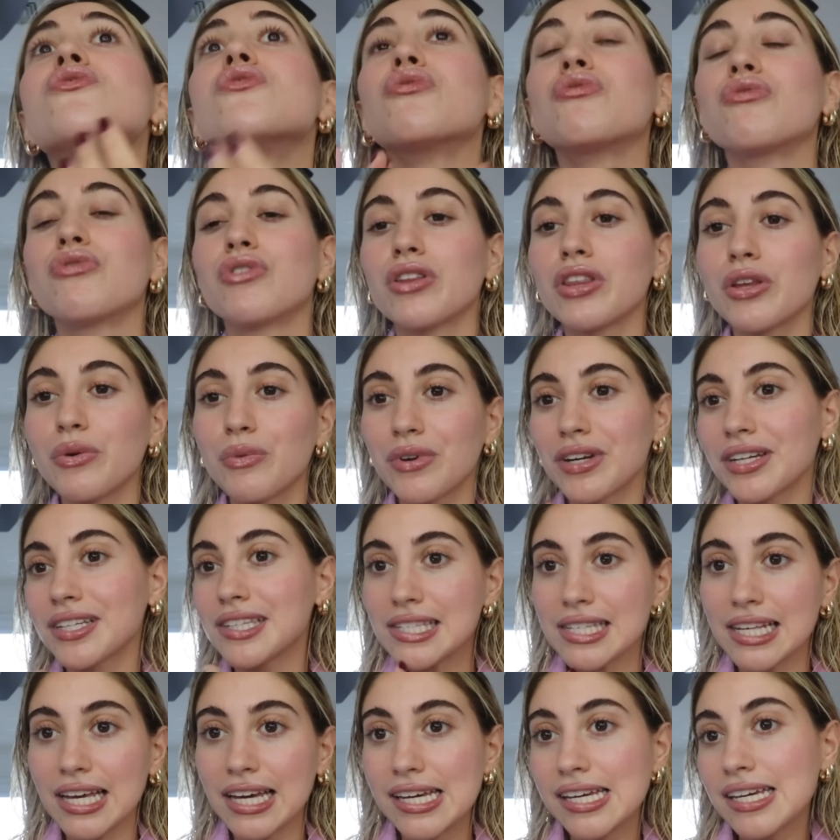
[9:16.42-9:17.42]
really what
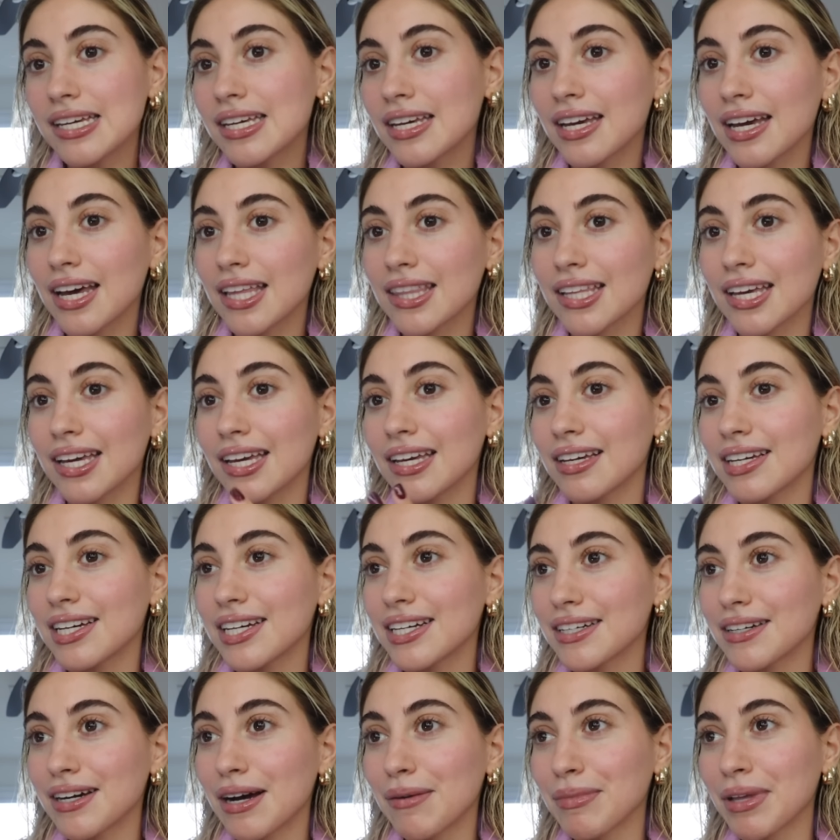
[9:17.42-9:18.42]
it's like, and
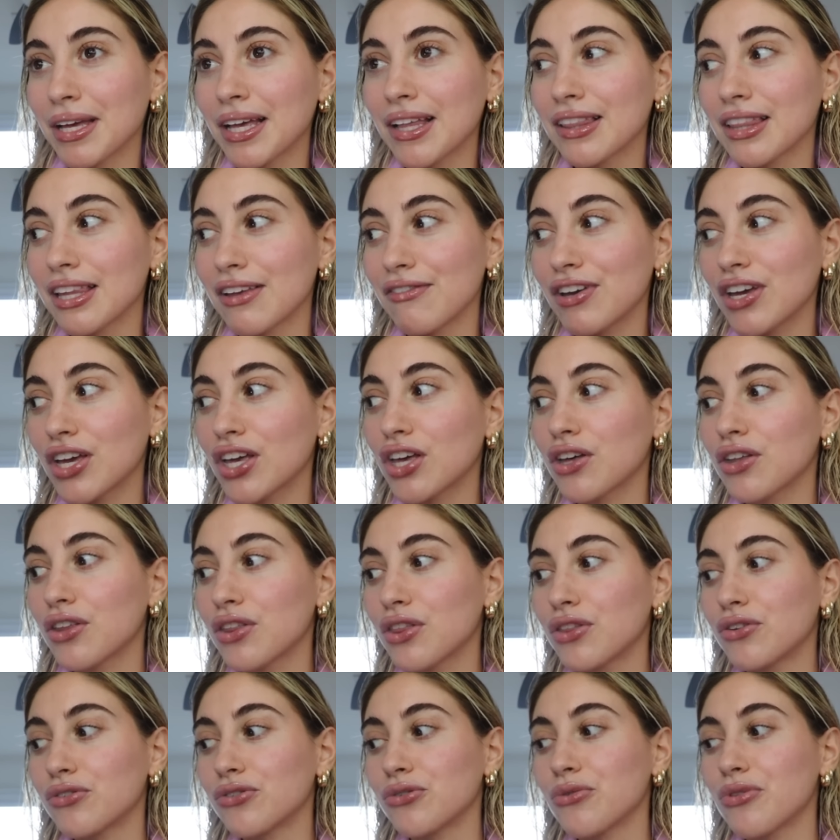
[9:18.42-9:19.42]
like I'm like living
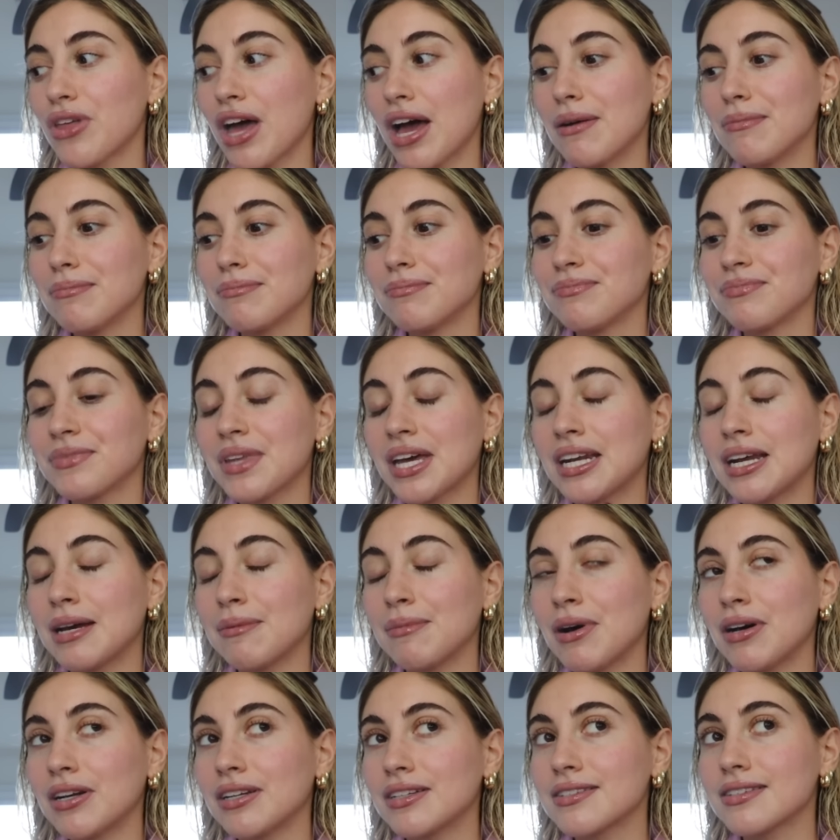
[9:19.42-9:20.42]
through them, and
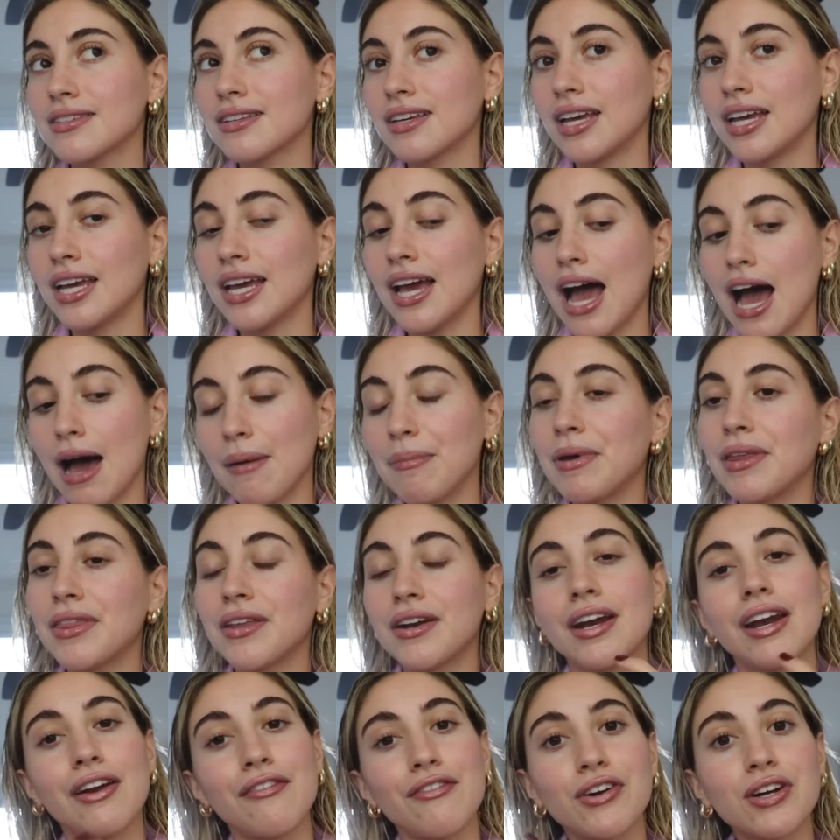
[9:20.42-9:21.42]
I'm honestly happy
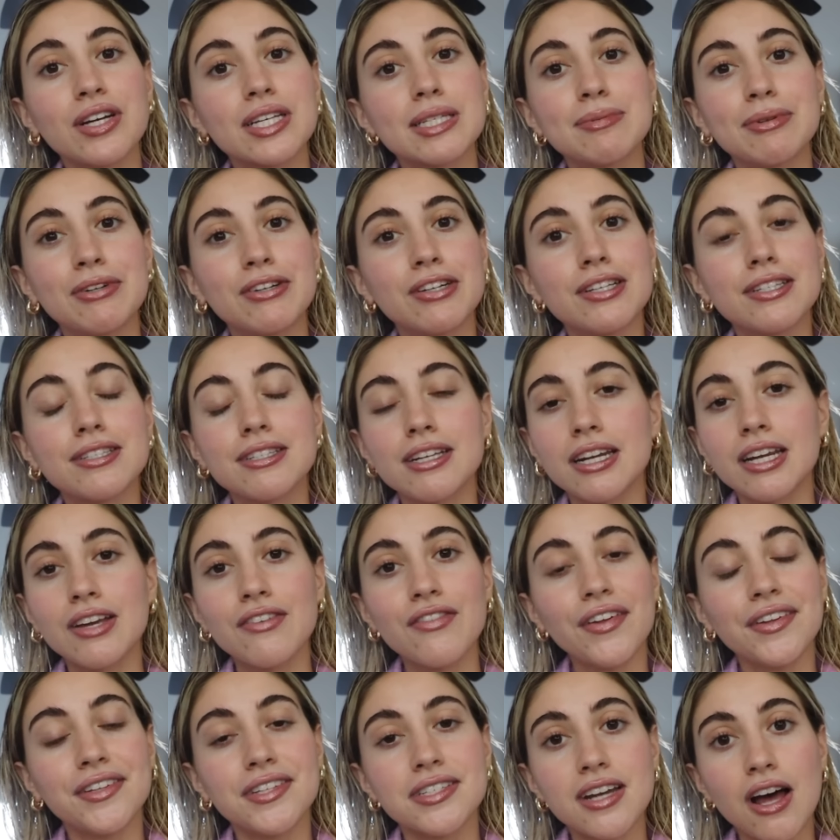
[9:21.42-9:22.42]
that I never experienced any of
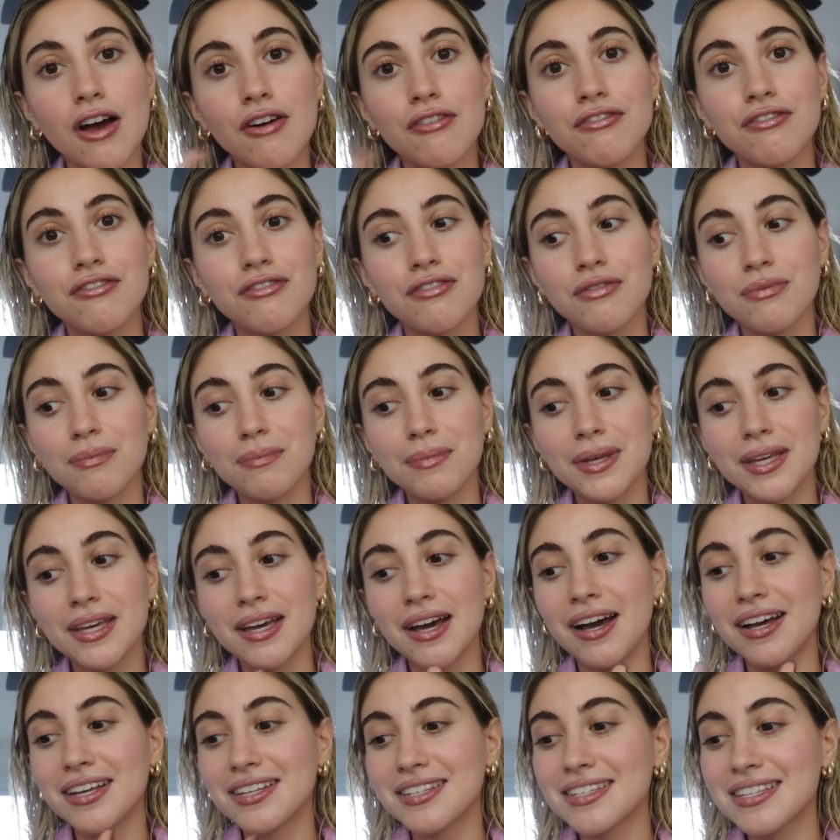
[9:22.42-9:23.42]
that stuff
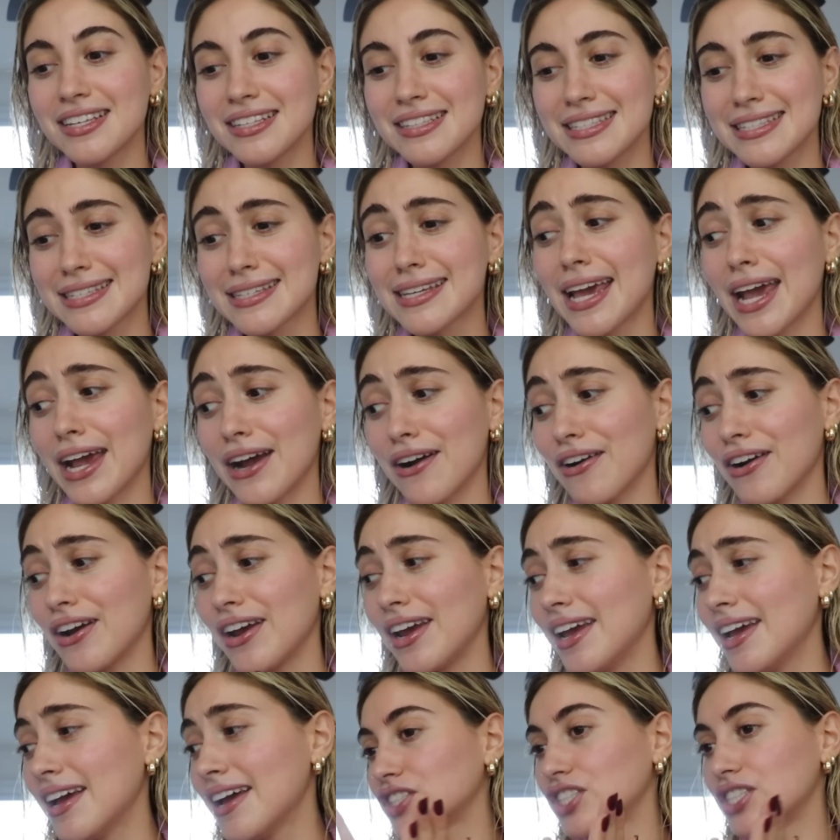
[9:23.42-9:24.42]
because it's
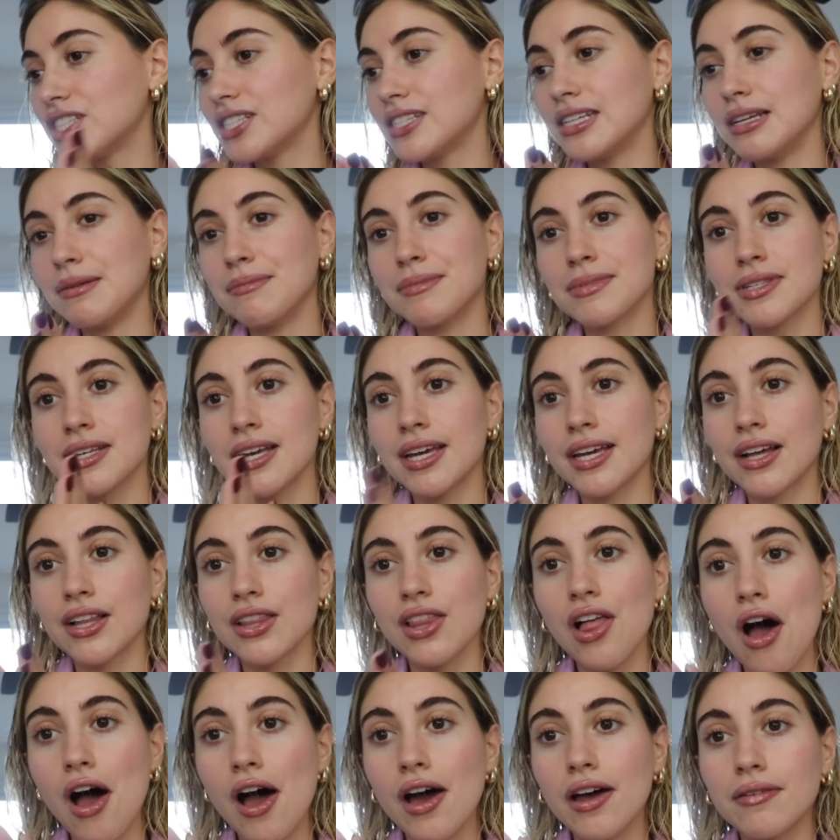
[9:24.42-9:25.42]
scary. It just seems like a
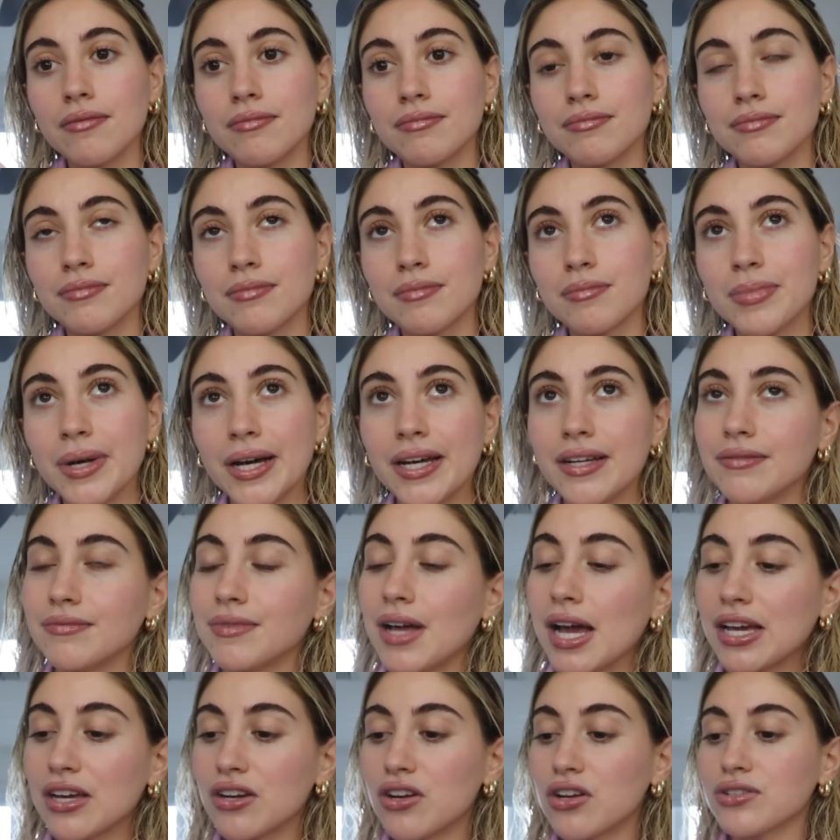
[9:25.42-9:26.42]
lot, but
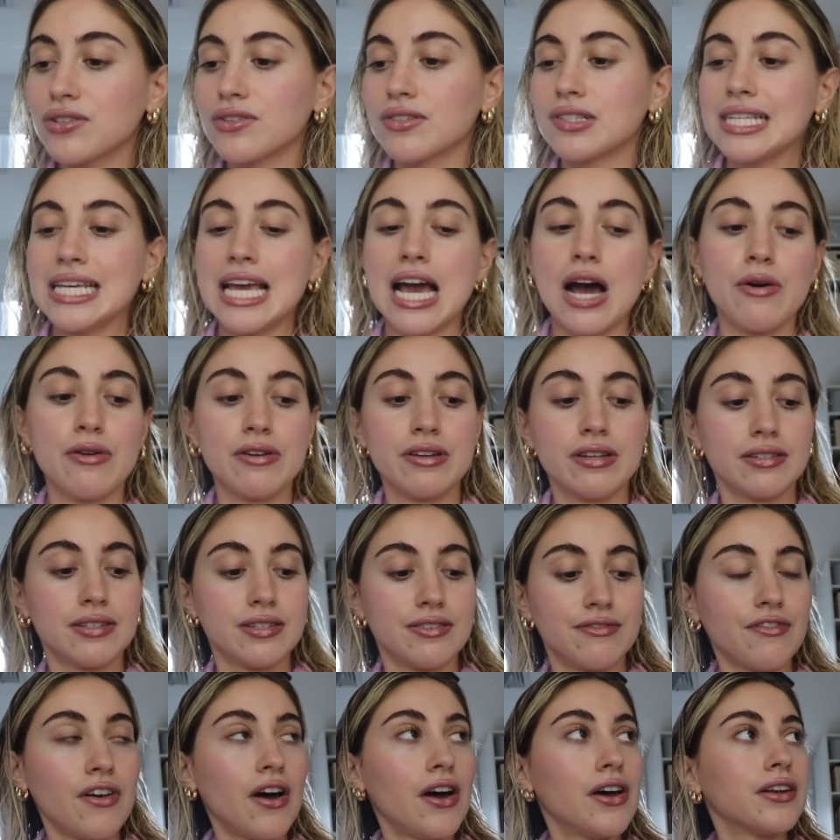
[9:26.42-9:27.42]
I could also see how
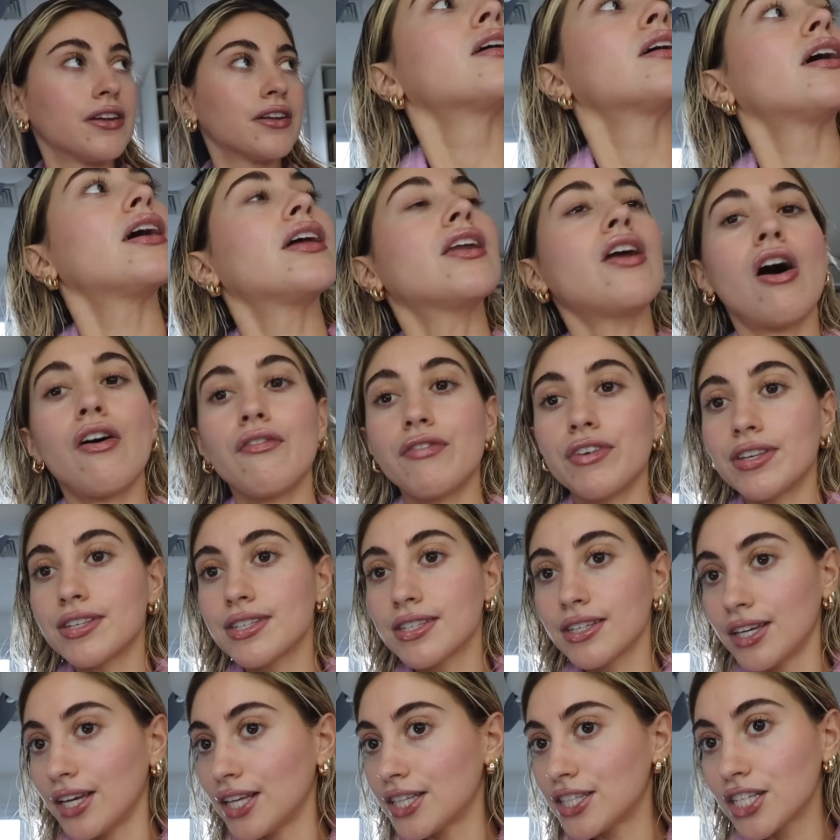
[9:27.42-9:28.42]
it's fun, and
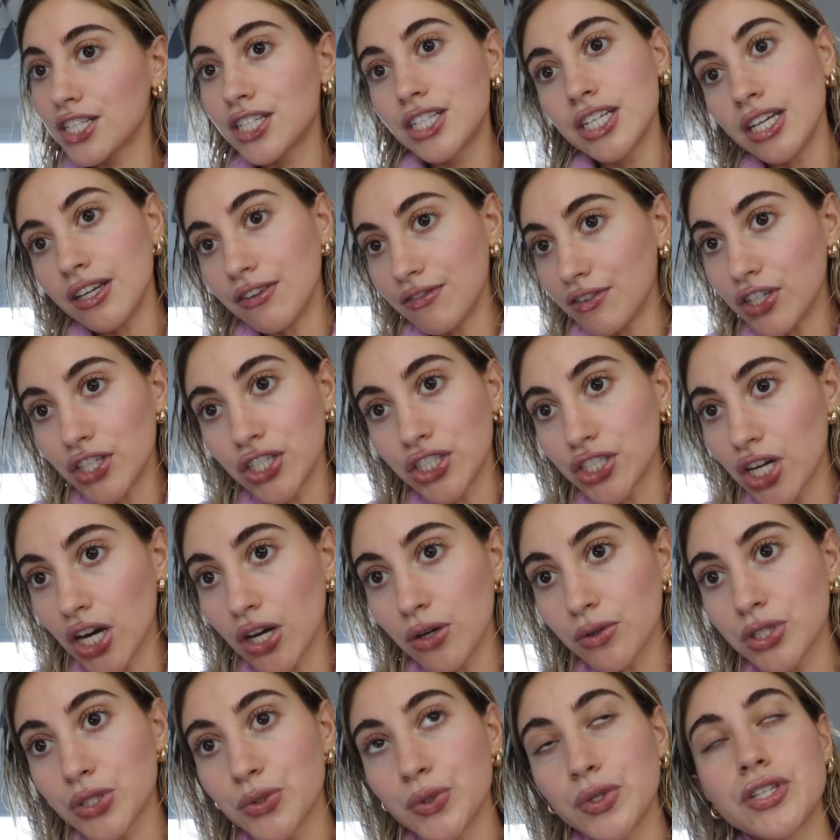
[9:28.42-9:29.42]
obviously it's a TV
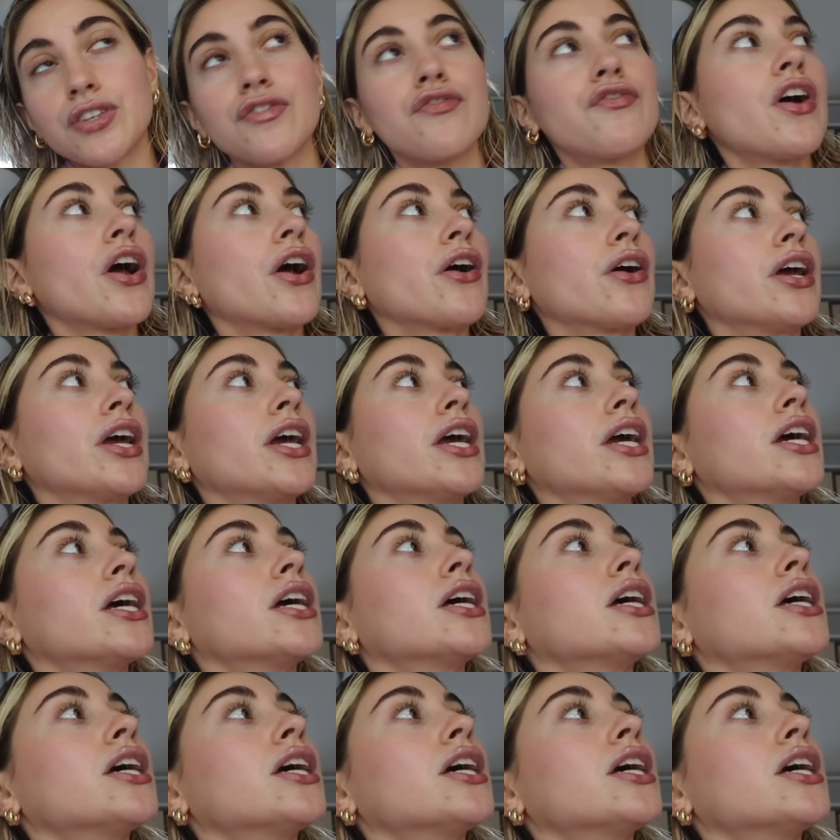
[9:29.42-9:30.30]
show, so it's very